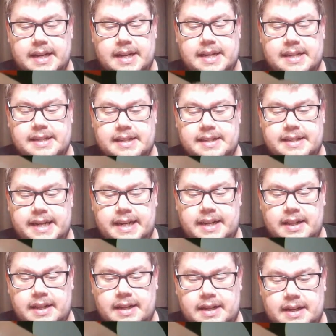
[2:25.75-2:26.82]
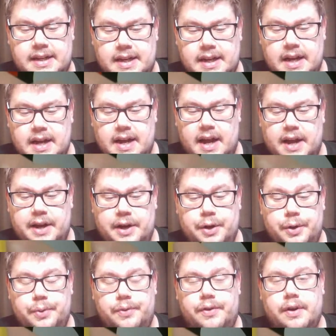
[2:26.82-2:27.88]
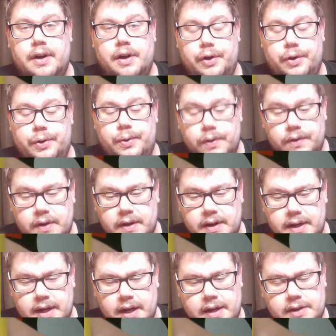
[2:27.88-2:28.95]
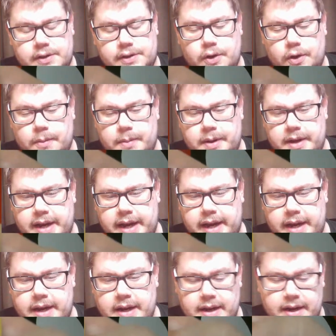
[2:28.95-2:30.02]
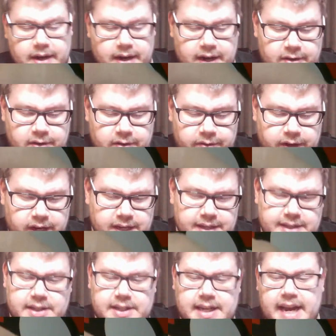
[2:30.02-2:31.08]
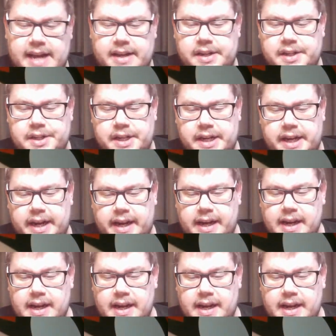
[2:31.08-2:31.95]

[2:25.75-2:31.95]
There's a Diglett, a Hoot Hoot, Scorbunny, a reverse energy,